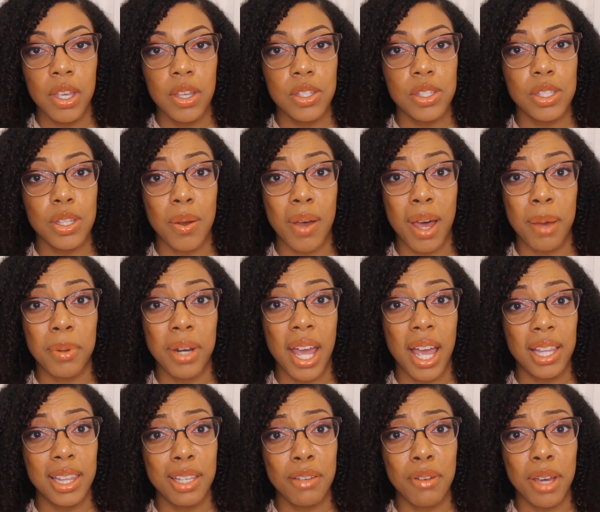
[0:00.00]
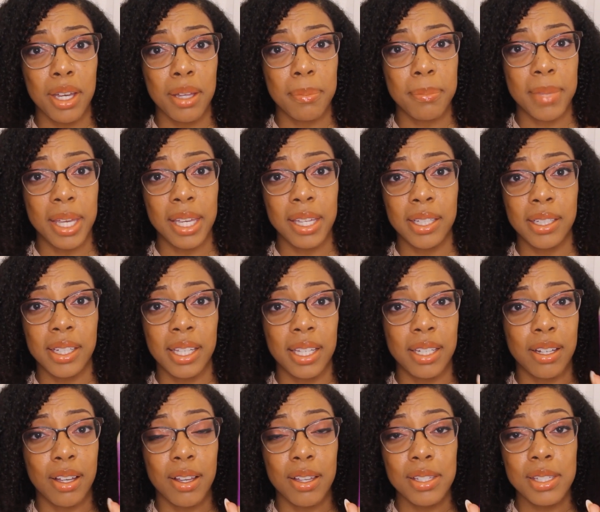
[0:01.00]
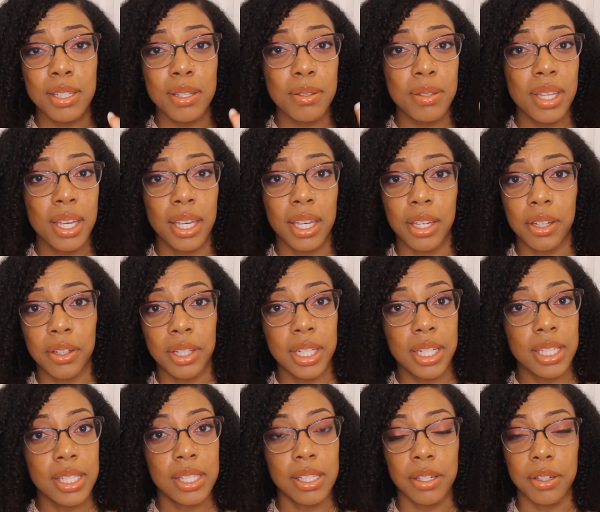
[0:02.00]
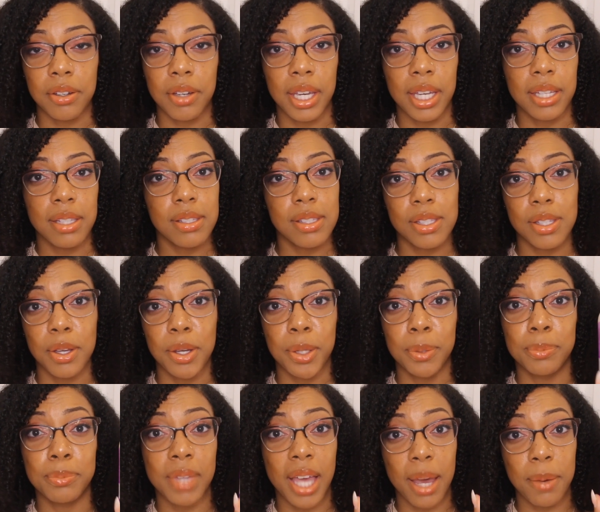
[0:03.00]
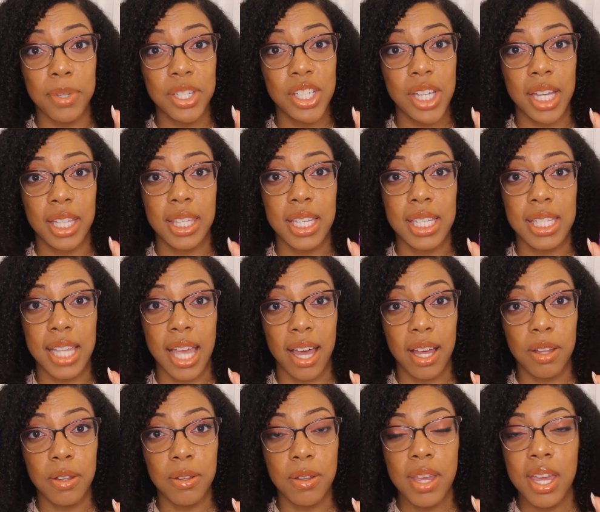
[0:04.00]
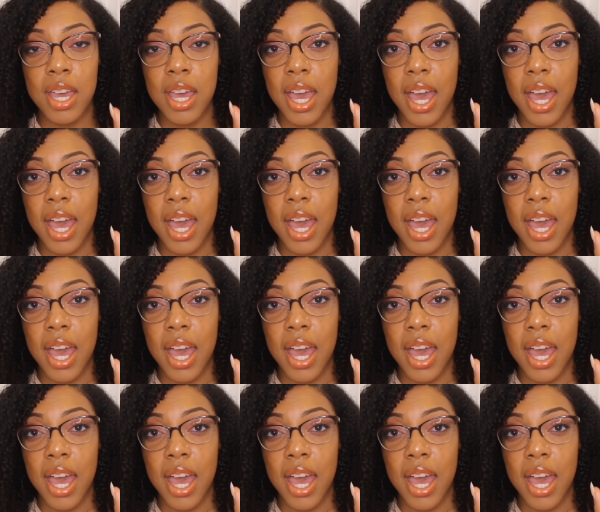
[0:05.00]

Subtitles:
So I would highly recommend, and also the ingredients are great. So I would check this out.